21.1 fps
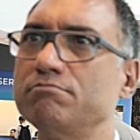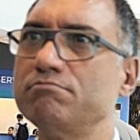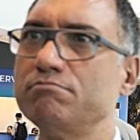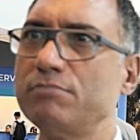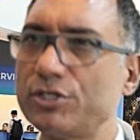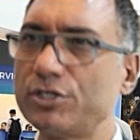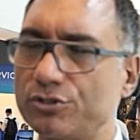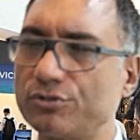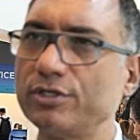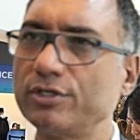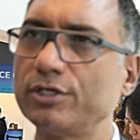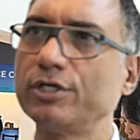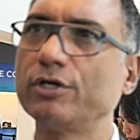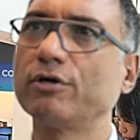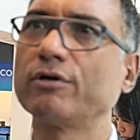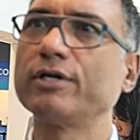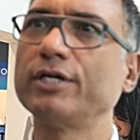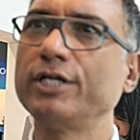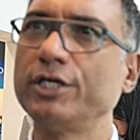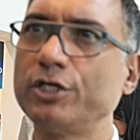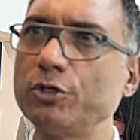machinery
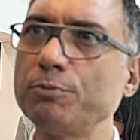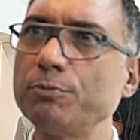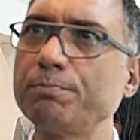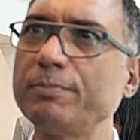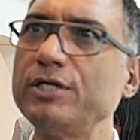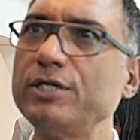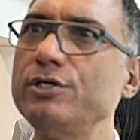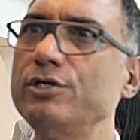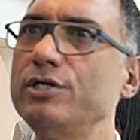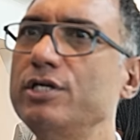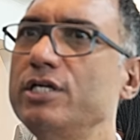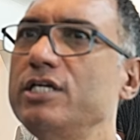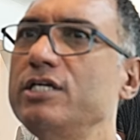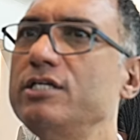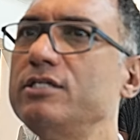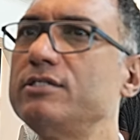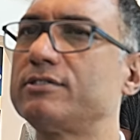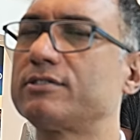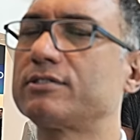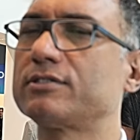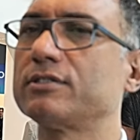or an equipment
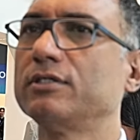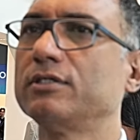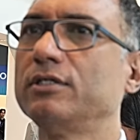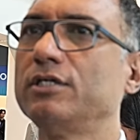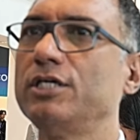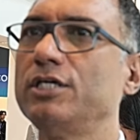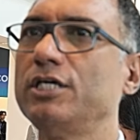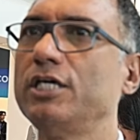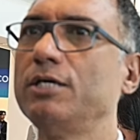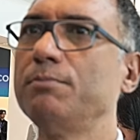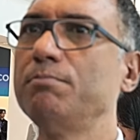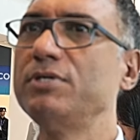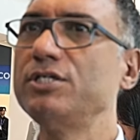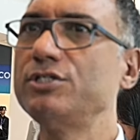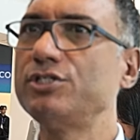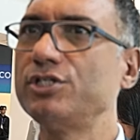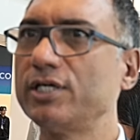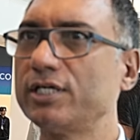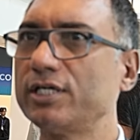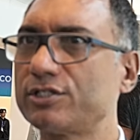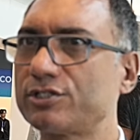needs
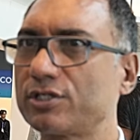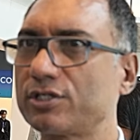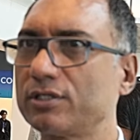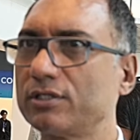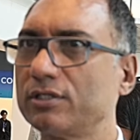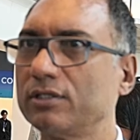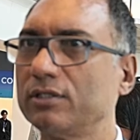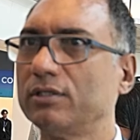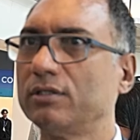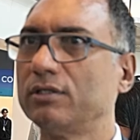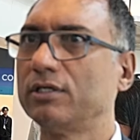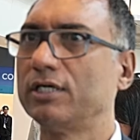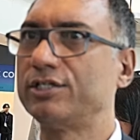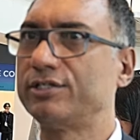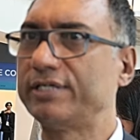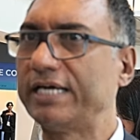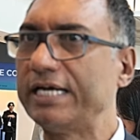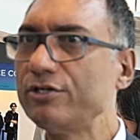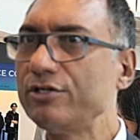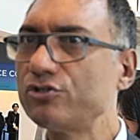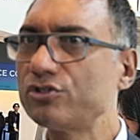immediate
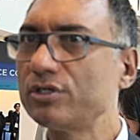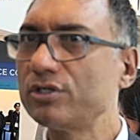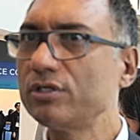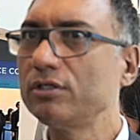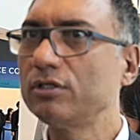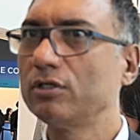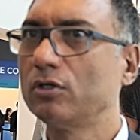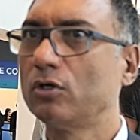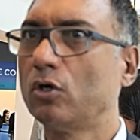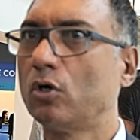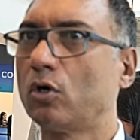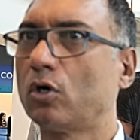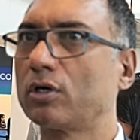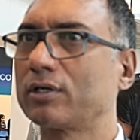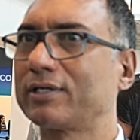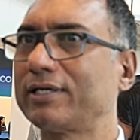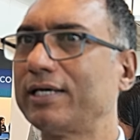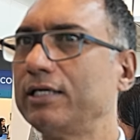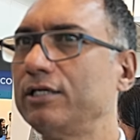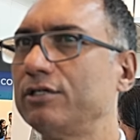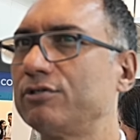attention,
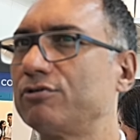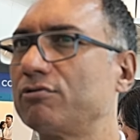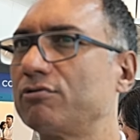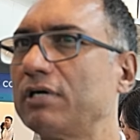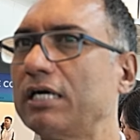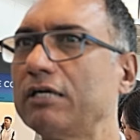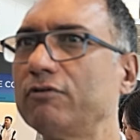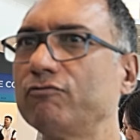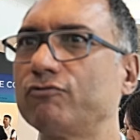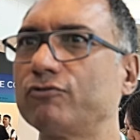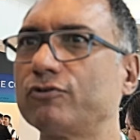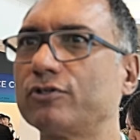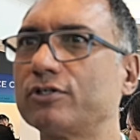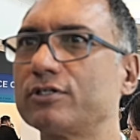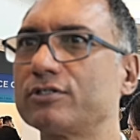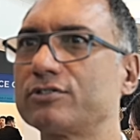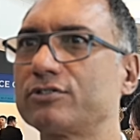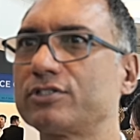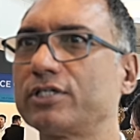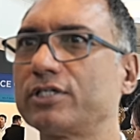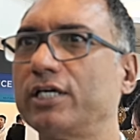or can it run
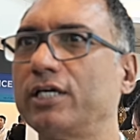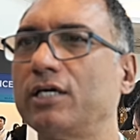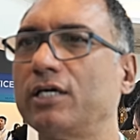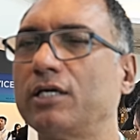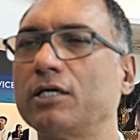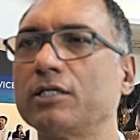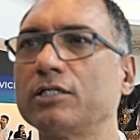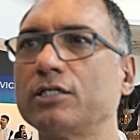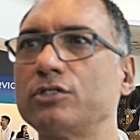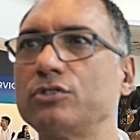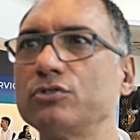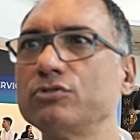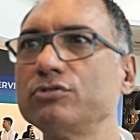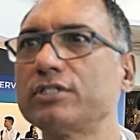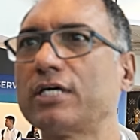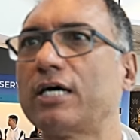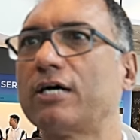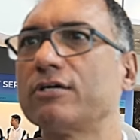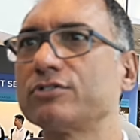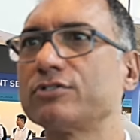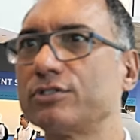for, say, another
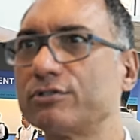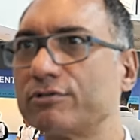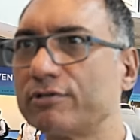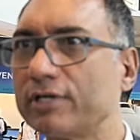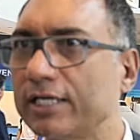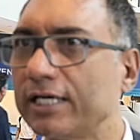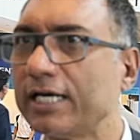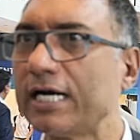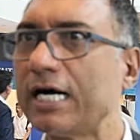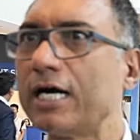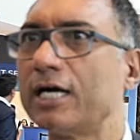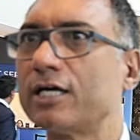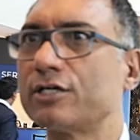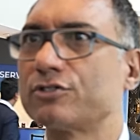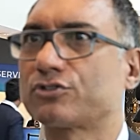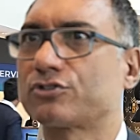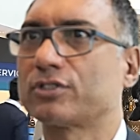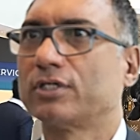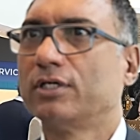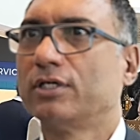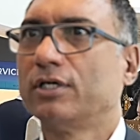2,000 running
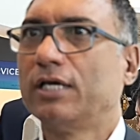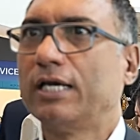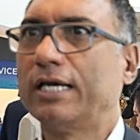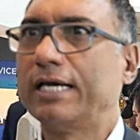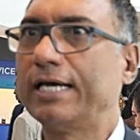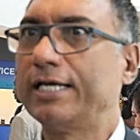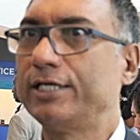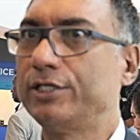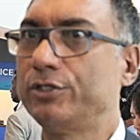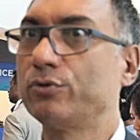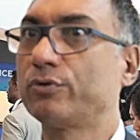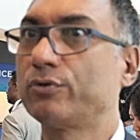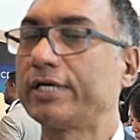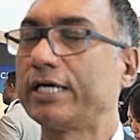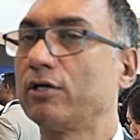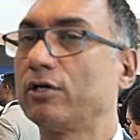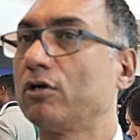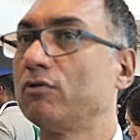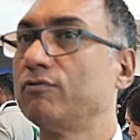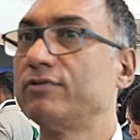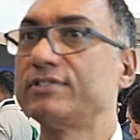hours, and you
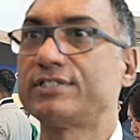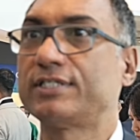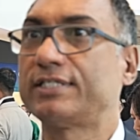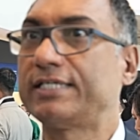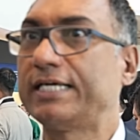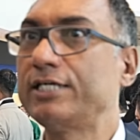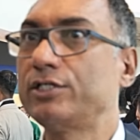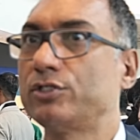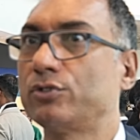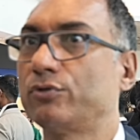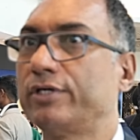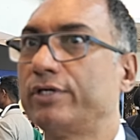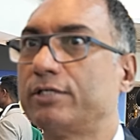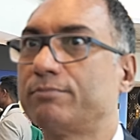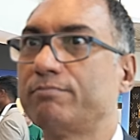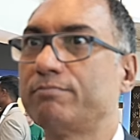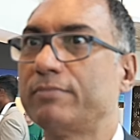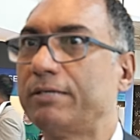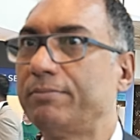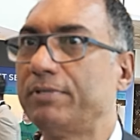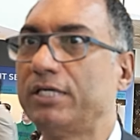can always attend to
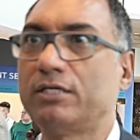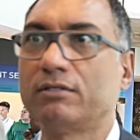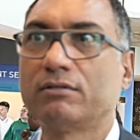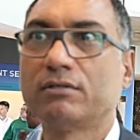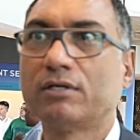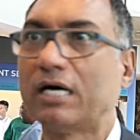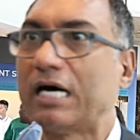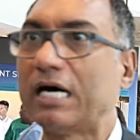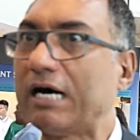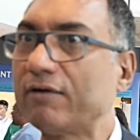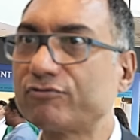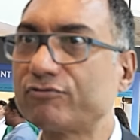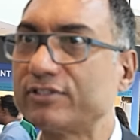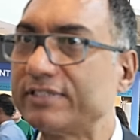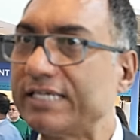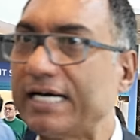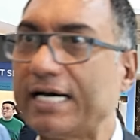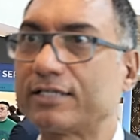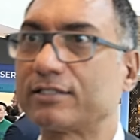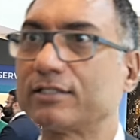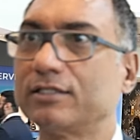it maybe after
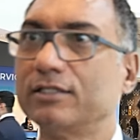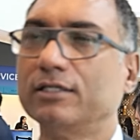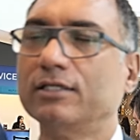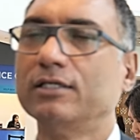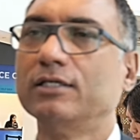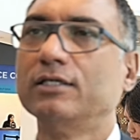that.